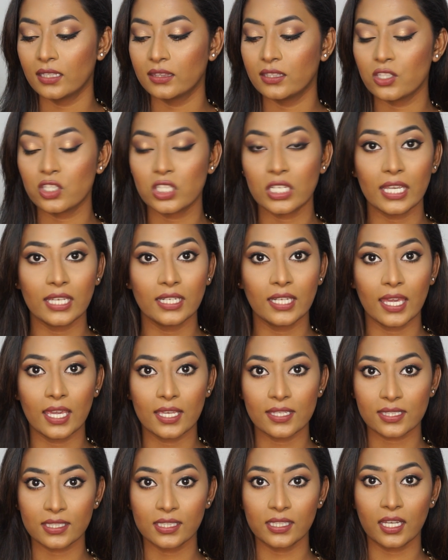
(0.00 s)
the shade
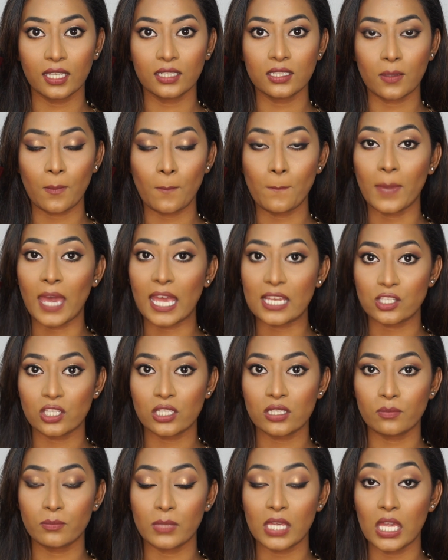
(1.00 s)
Hazelnut
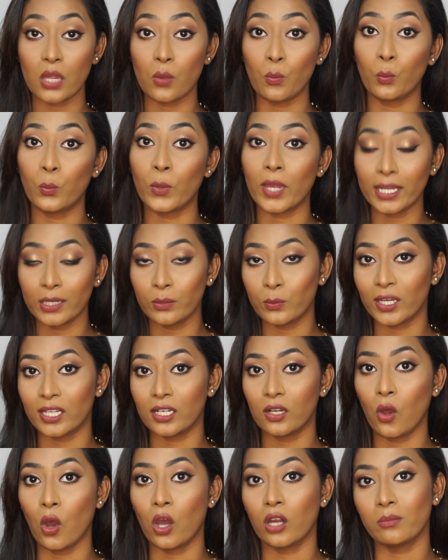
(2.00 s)
matches me very
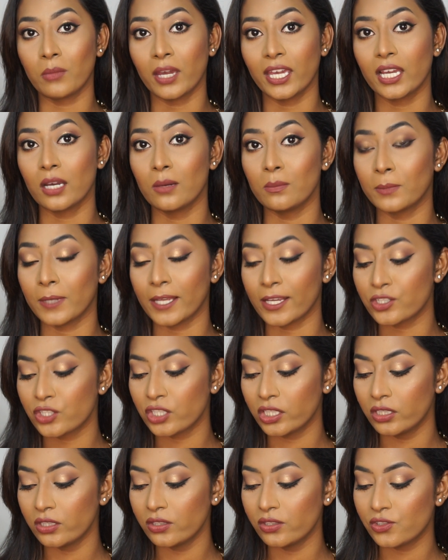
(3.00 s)
well on my
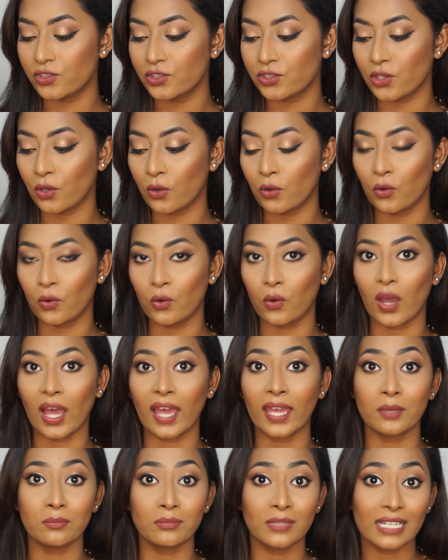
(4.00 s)
complexion, so
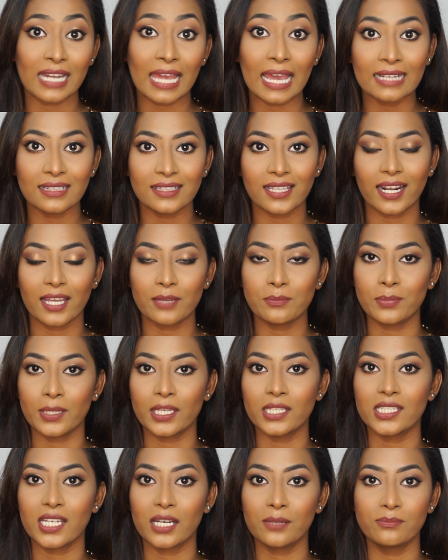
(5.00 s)
I'm glad that I
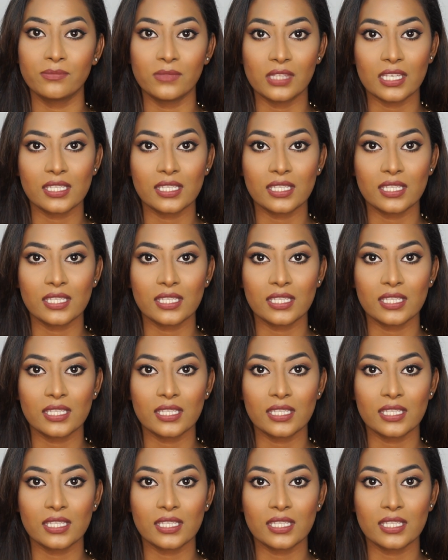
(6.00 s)
picked up